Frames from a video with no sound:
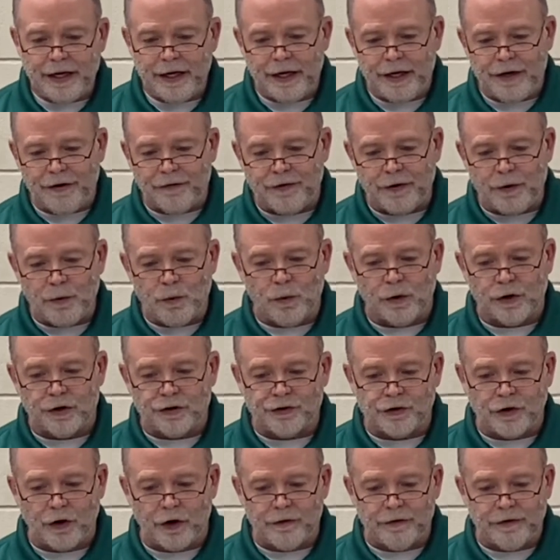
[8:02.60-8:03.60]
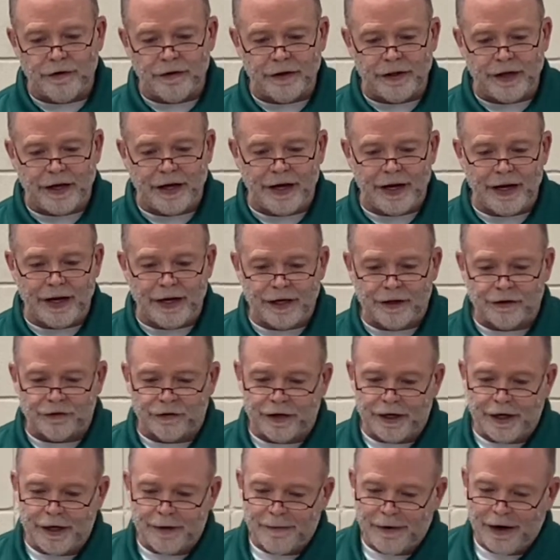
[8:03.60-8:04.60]
If you were a servant of the king, as
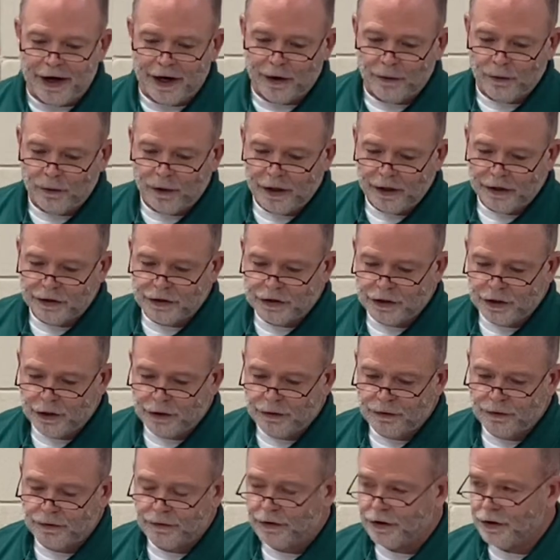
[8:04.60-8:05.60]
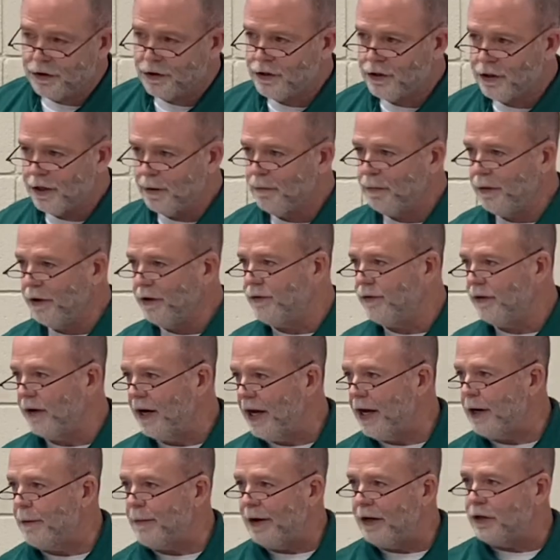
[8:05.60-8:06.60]
Nehemiah was, you just simply
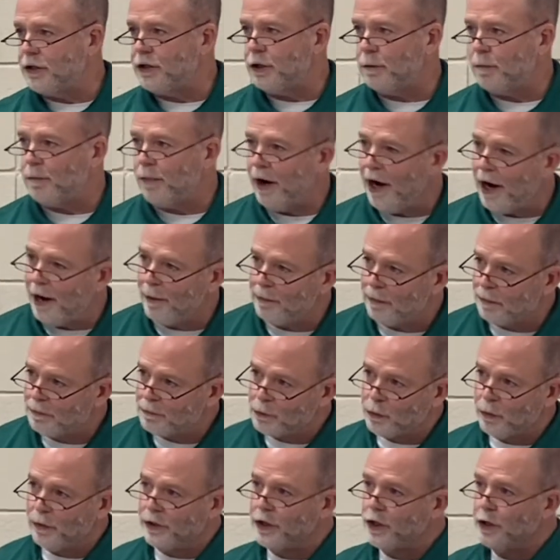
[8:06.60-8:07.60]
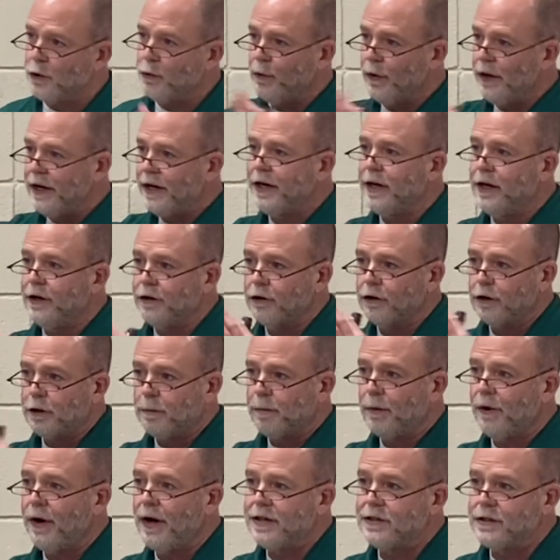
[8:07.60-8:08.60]
forgot about your problems when you went into the
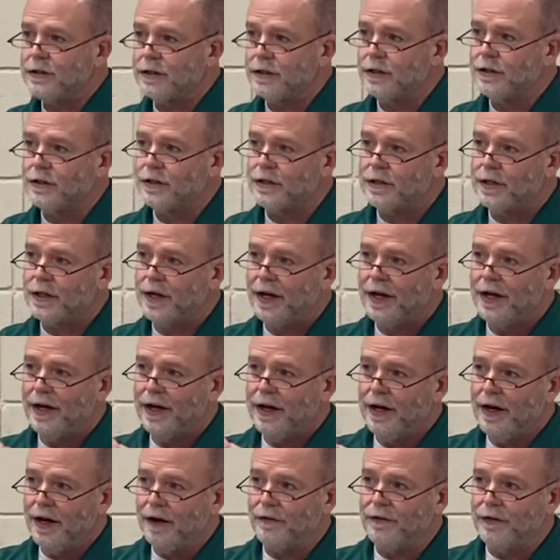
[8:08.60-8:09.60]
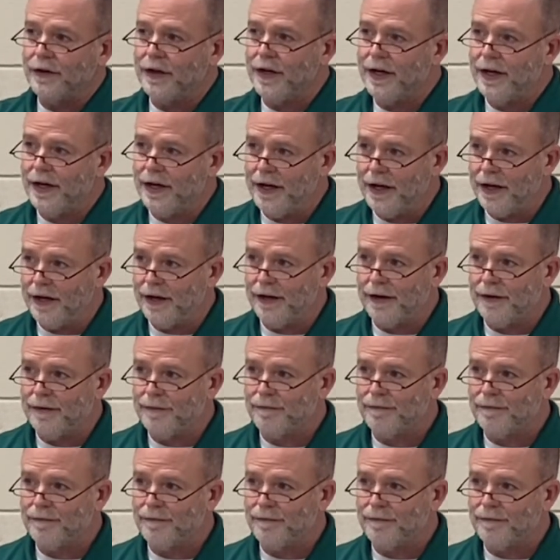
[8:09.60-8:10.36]
presence of the king.